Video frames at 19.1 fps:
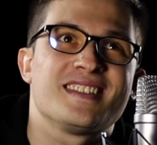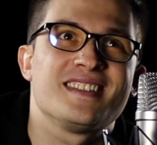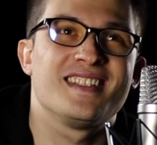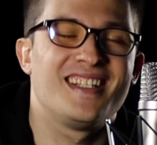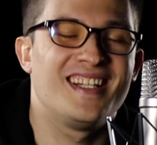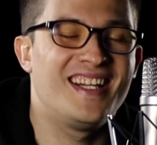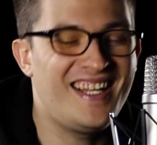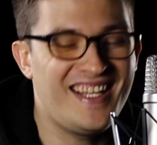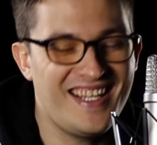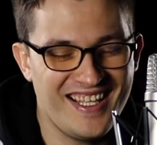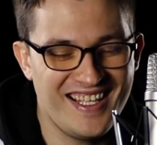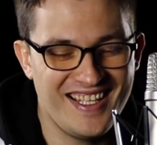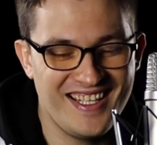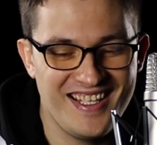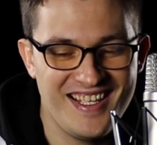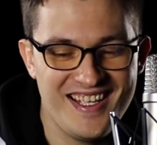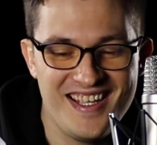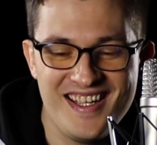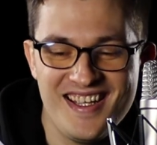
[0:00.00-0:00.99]
Corey Dixon?
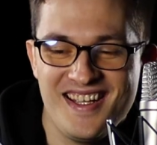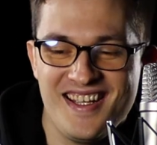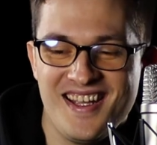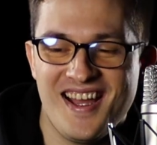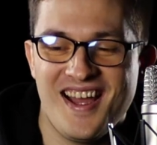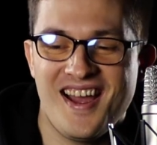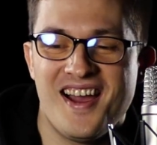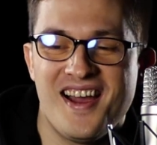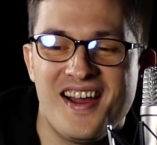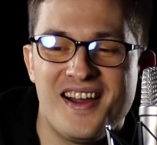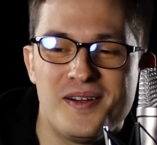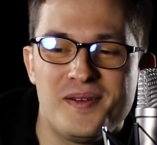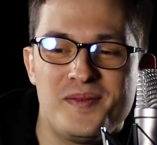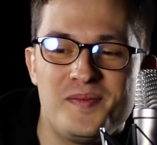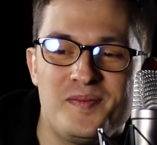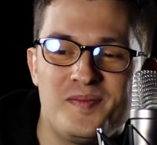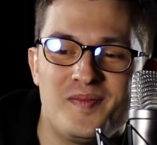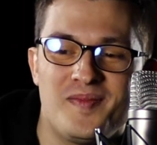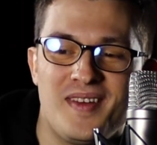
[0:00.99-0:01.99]

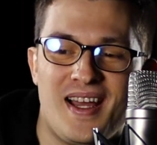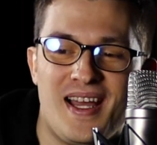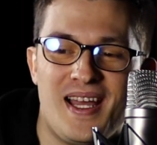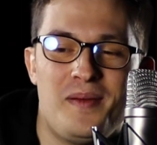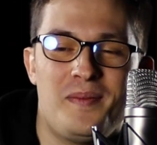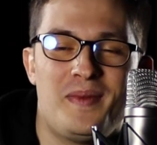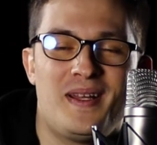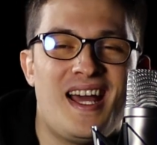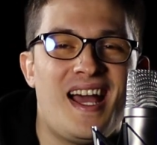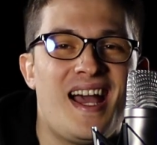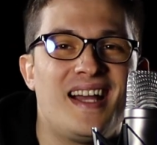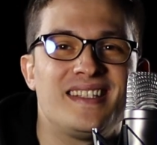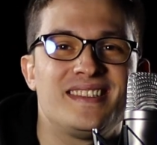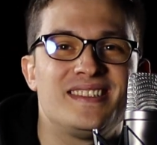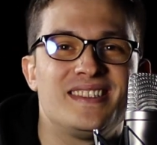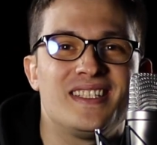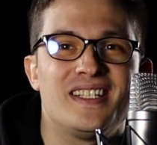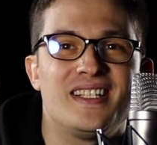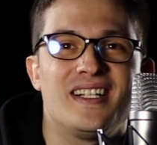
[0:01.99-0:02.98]
I am
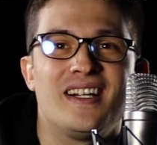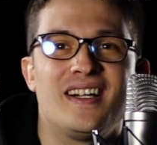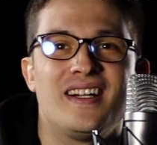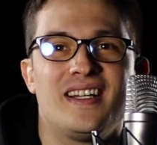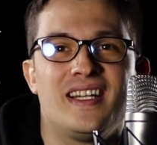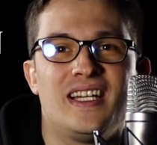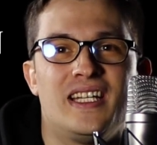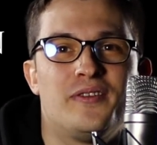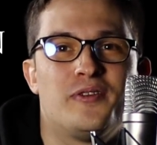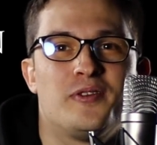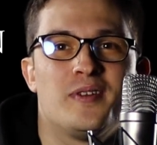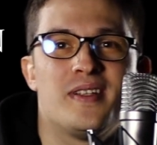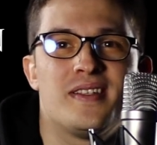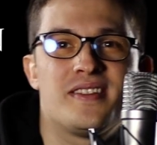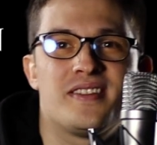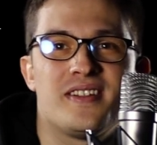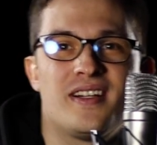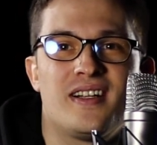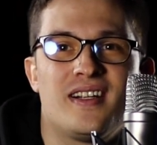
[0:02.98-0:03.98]
an actor,
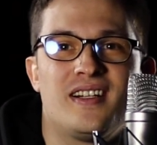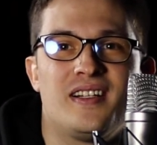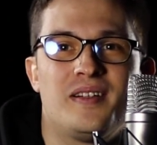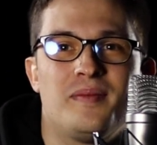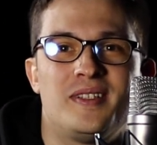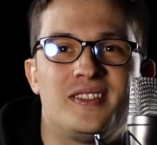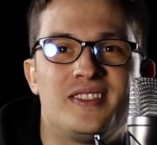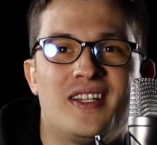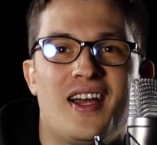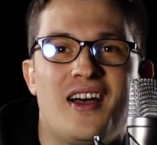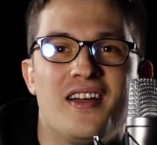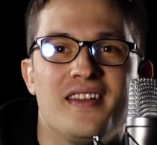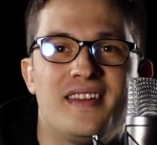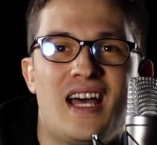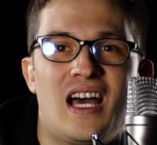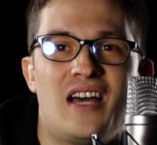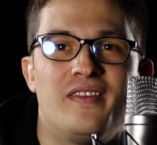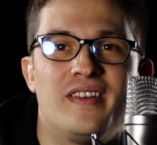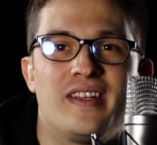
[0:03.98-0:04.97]
influencer,
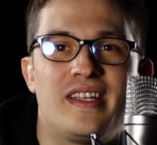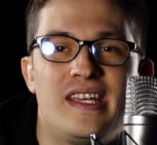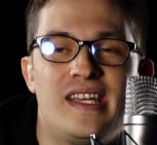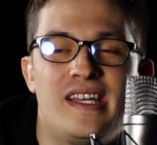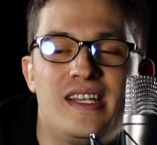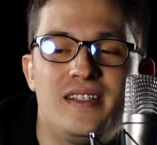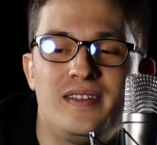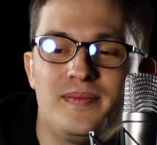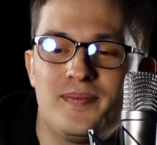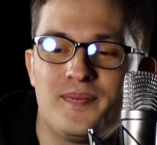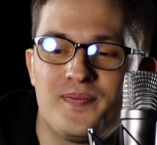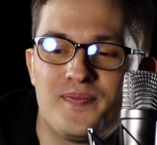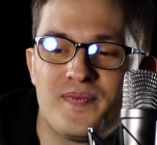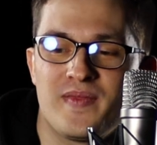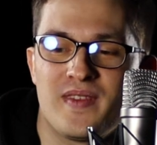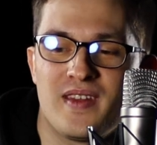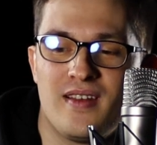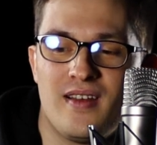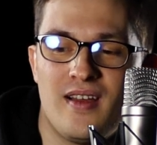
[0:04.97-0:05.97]
mental health advocate.